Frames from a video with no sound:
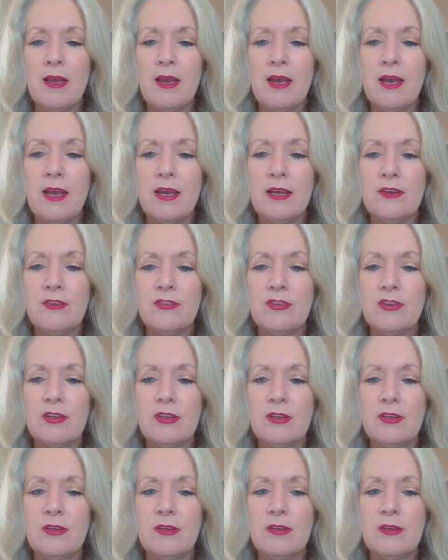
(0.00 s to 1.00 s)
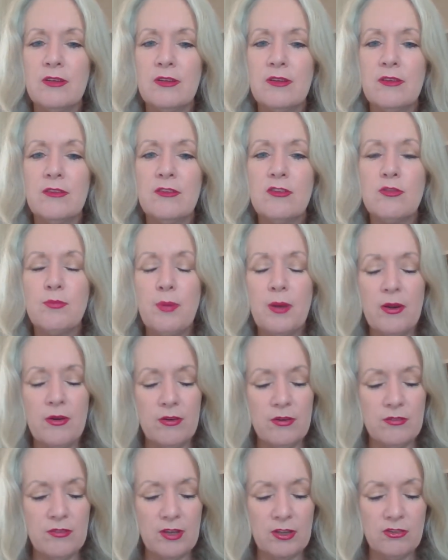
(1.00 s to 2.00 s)
And this
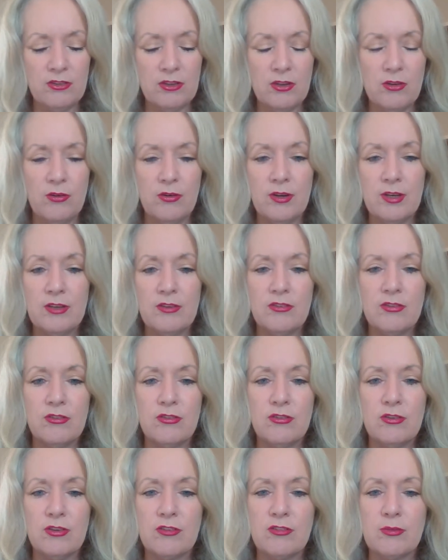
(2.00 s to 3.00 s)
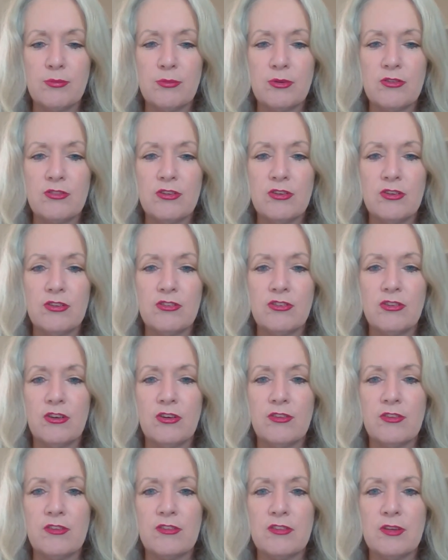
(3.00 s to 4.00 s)
parent's actually gone into doing some research
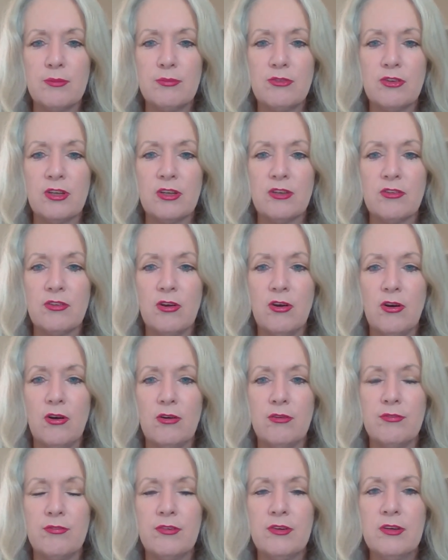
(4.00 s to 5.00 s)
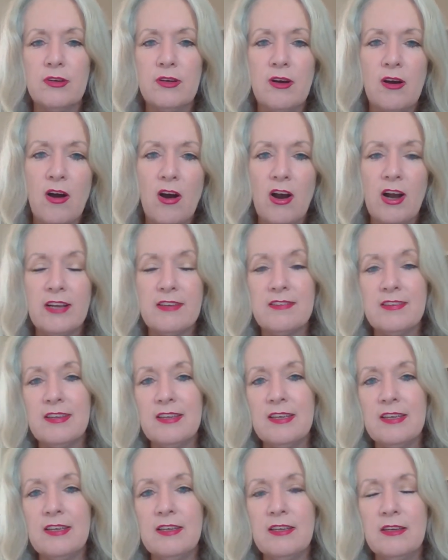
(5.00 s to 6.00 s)
on the subject of
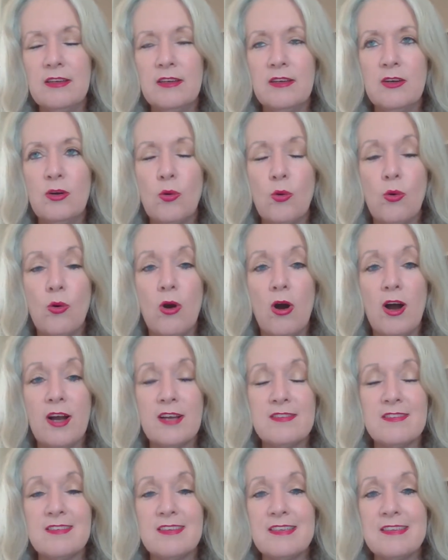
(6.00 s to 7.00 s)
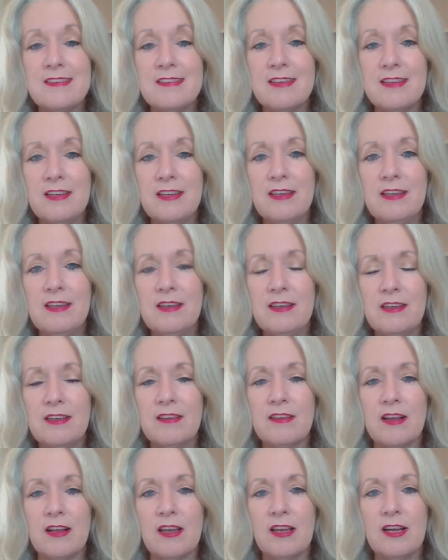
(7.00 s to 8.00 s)
IT or ICT
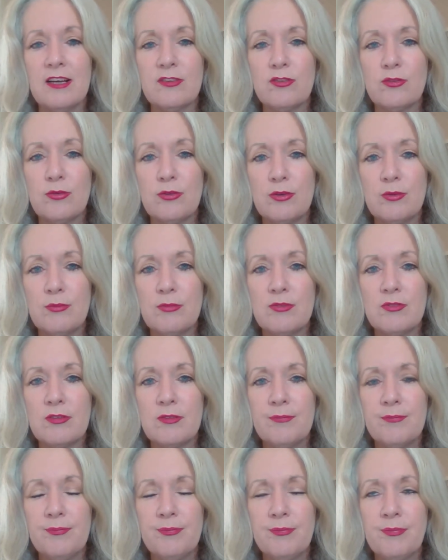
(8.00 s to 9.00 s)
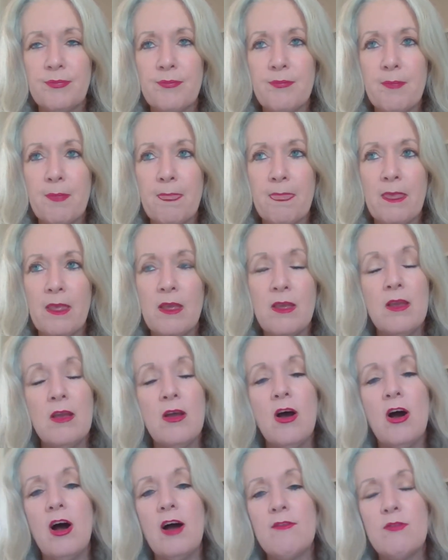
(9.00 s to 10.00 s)
in the classrooms.
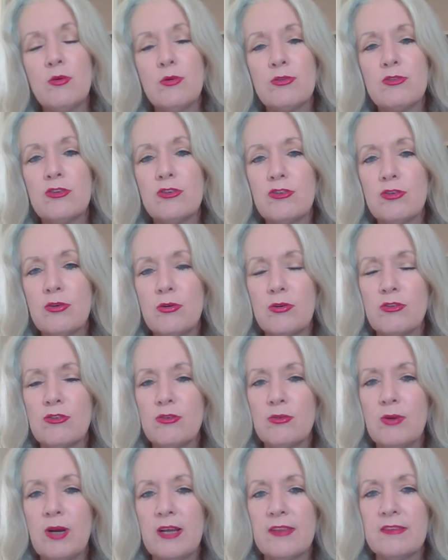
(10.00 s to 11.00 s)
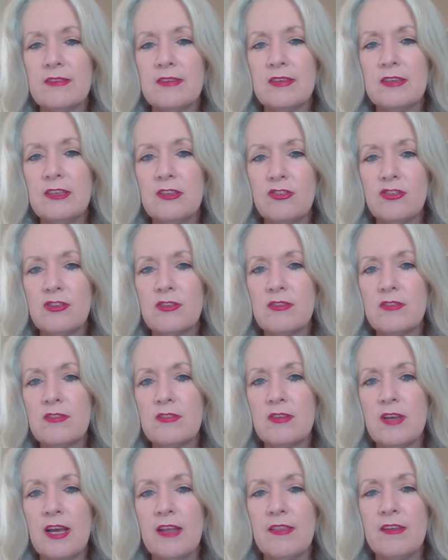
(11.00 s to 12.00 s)
I've also talked to other
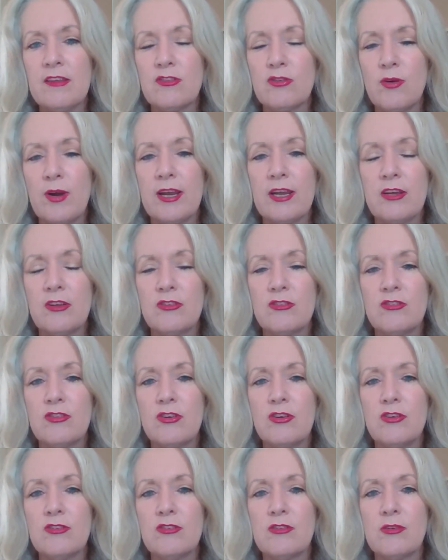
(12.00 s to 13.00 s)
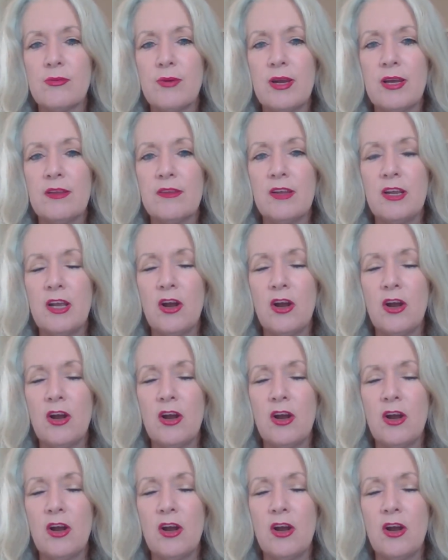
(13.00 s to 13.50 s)
teachers, and there's great concerns around the